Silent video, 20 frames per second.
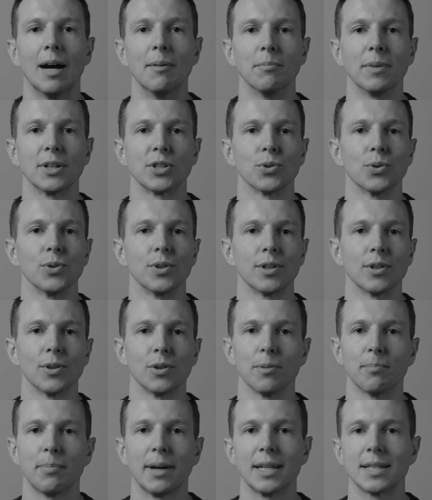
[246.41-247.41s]
make sure you've got
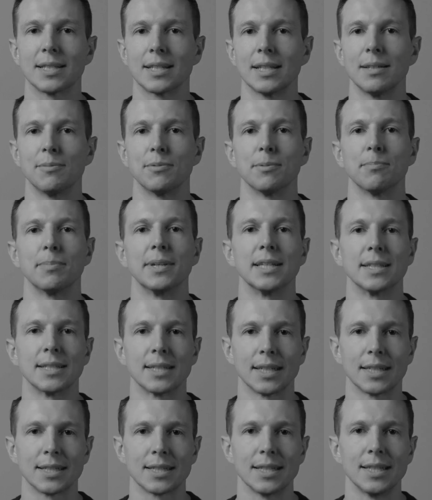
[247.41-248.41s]
your pay slips, your
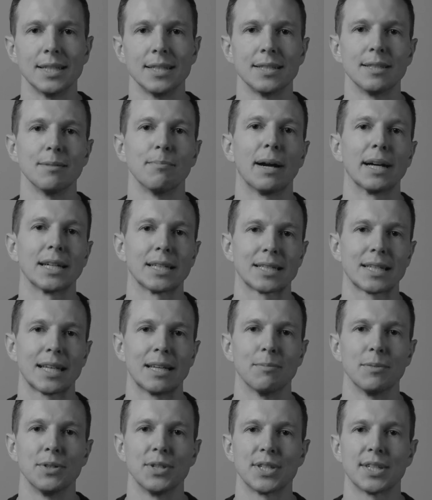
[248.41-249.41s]
P60s, your bank
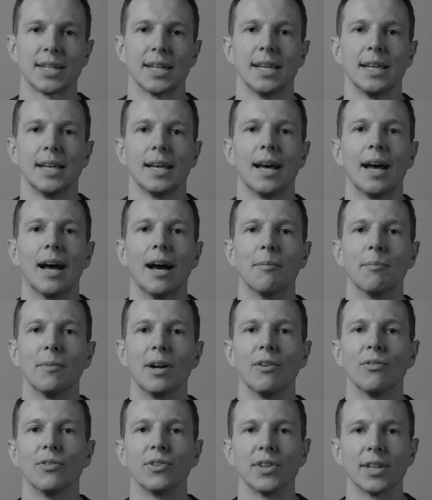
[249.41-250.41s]
statements,
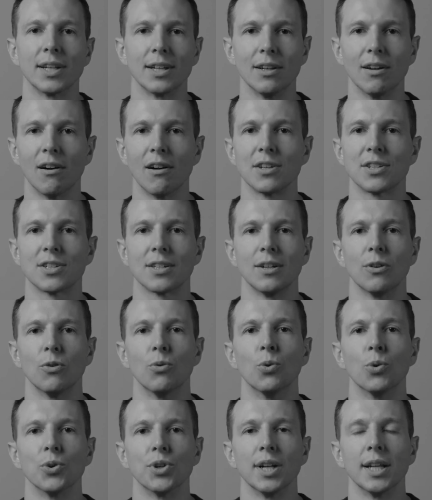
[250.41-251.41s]
everything nice and
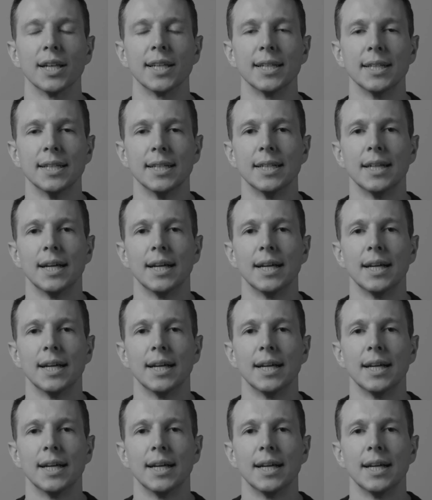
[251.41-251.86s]
orderly,